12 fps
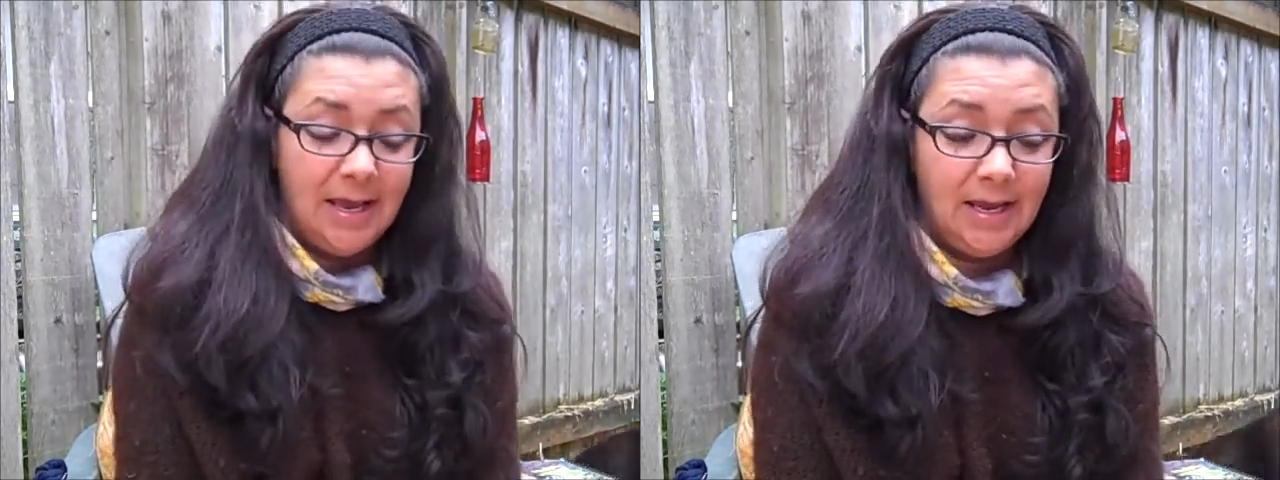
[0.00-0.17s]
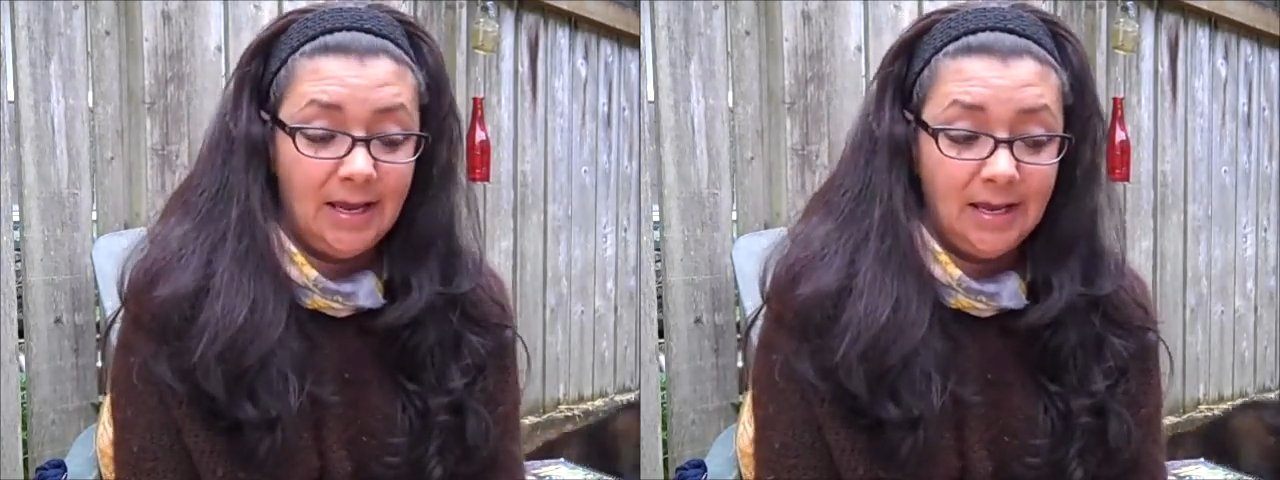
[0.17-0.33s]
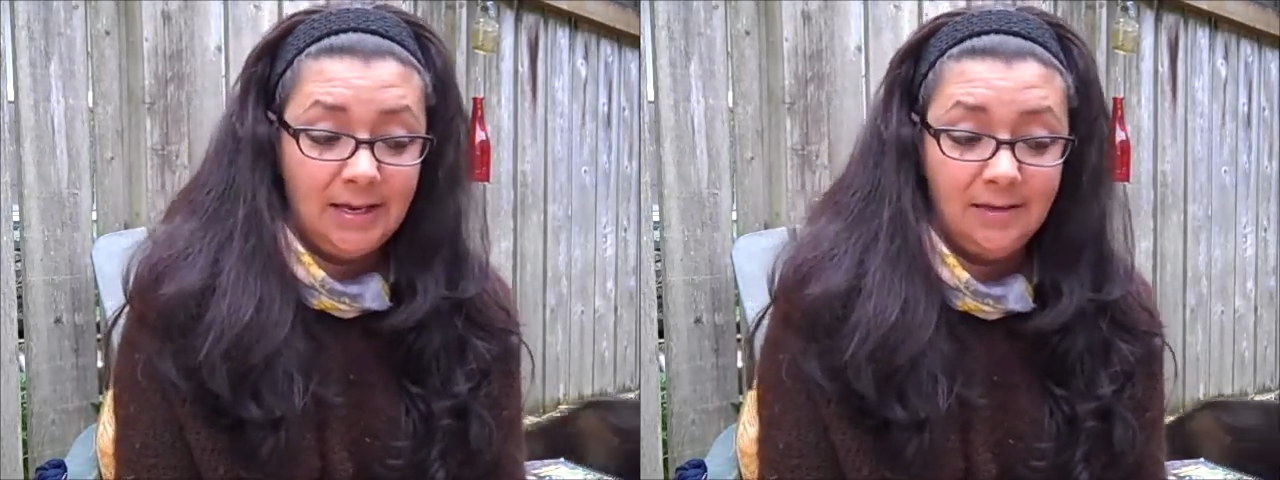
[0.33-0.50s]

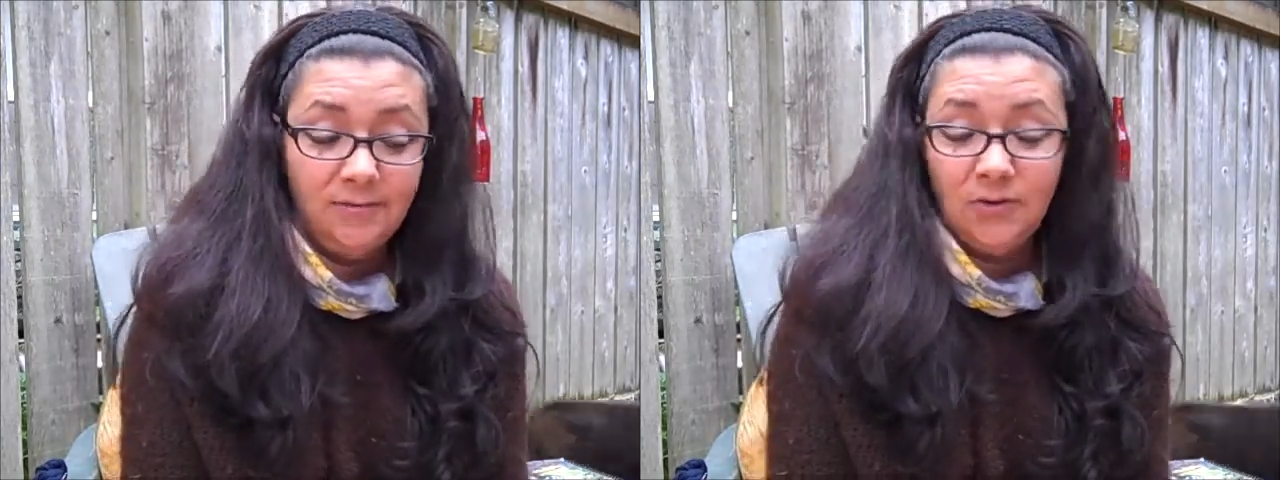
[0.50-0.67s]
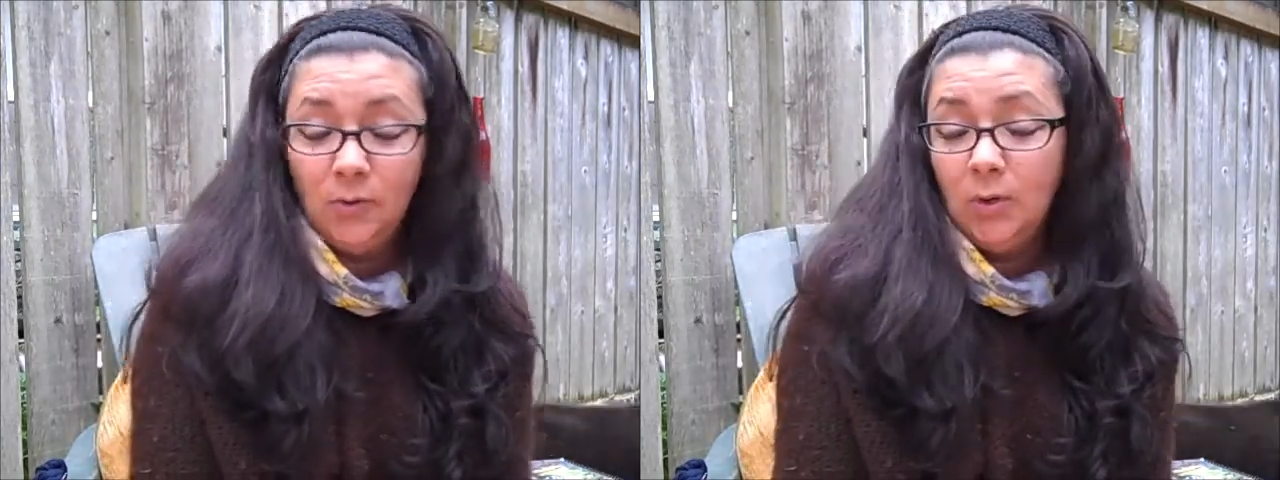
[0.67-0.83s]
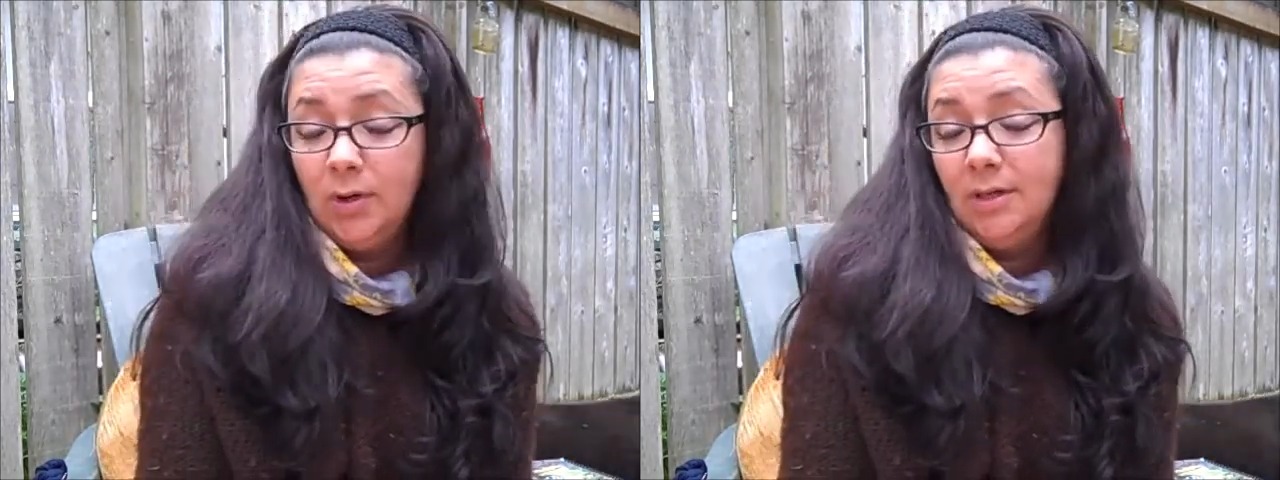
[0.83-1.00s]
And if
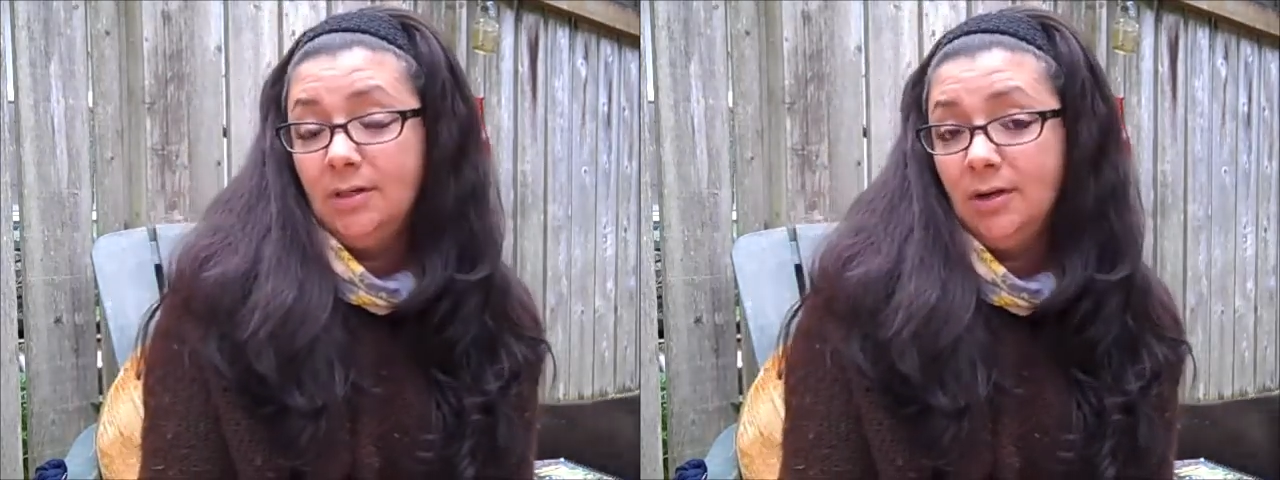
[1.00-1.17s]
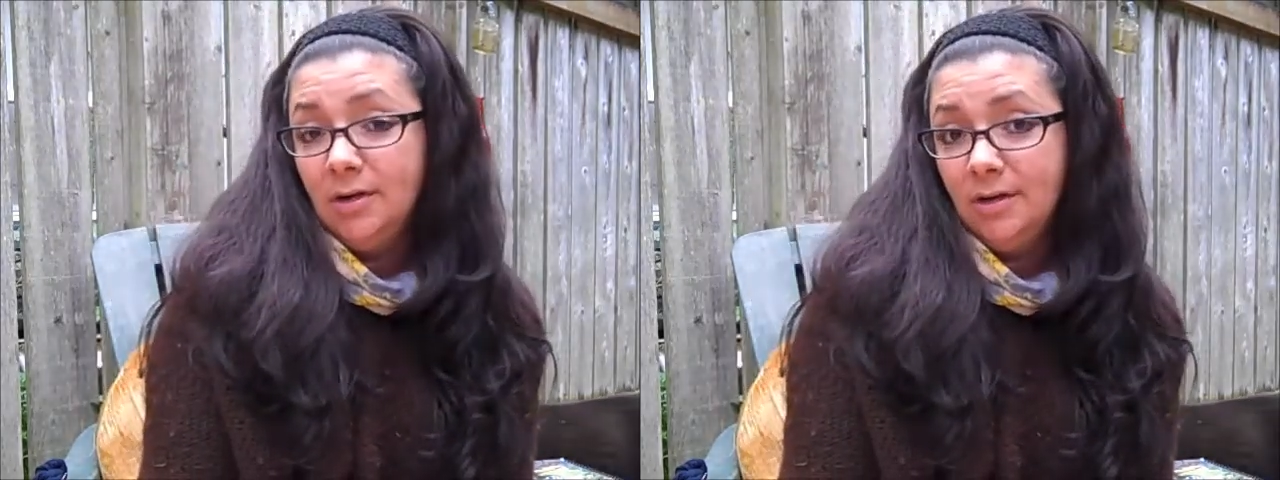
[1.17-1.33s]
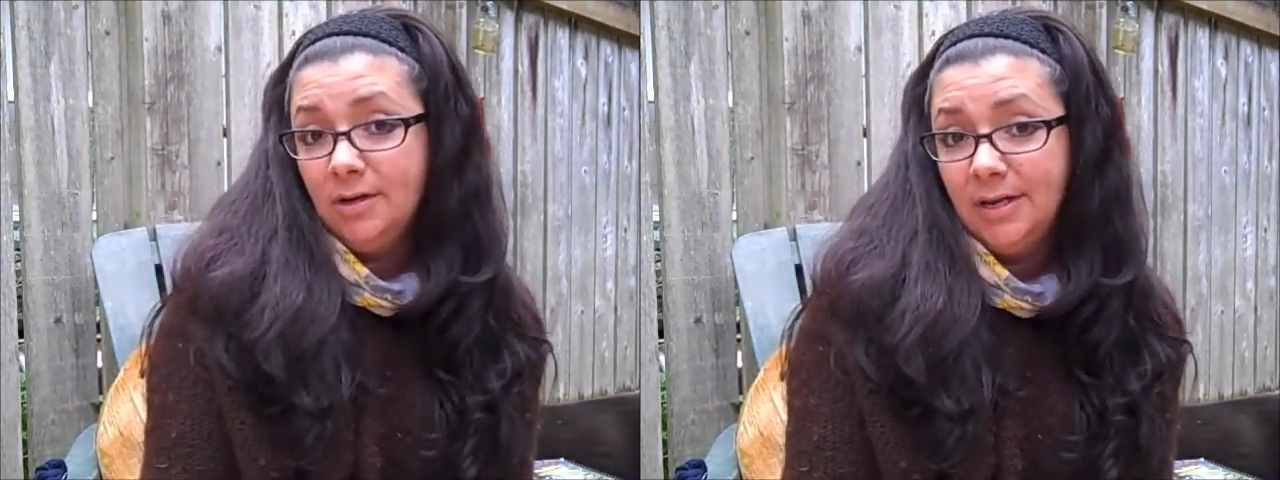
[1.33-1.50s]
you want to
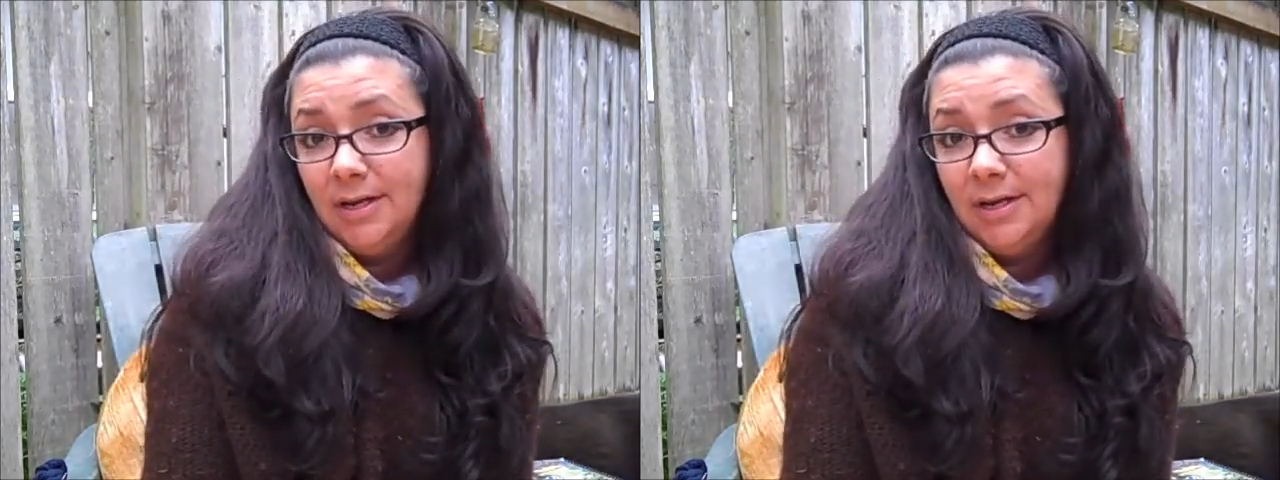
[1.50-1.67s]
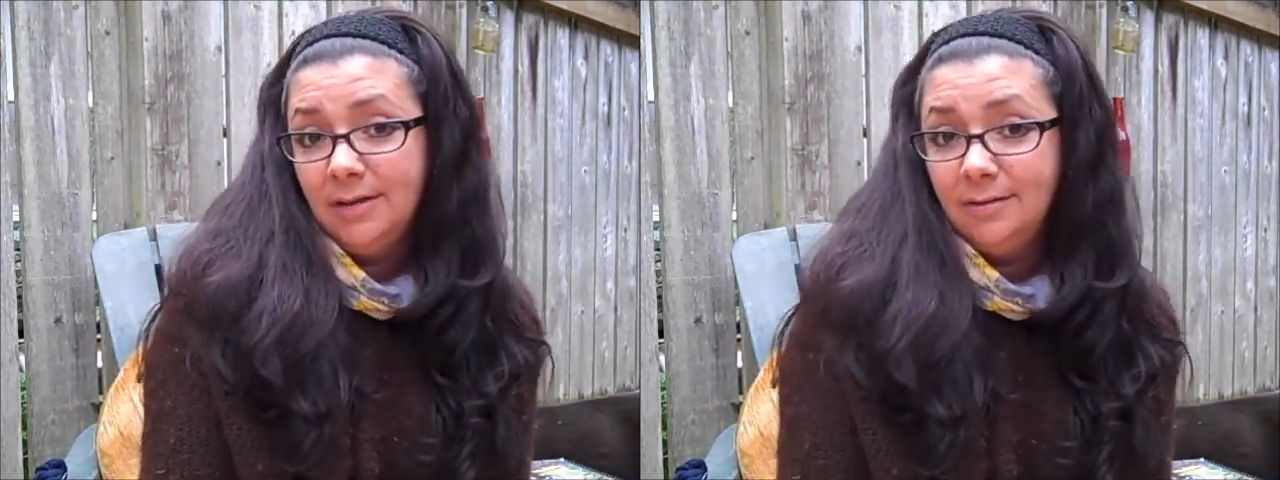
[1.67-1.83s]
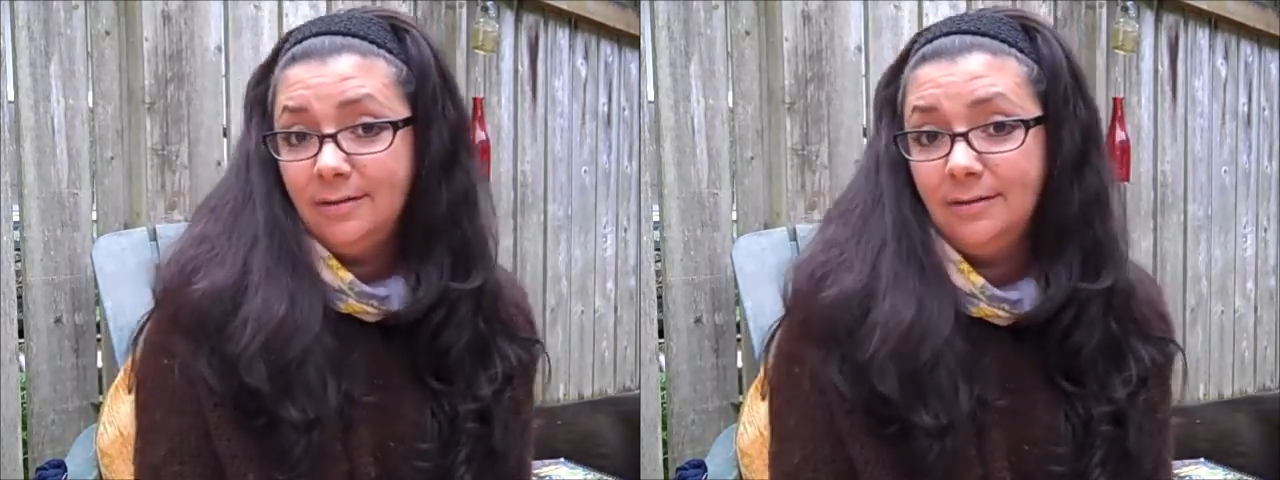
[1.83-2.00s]
learn it,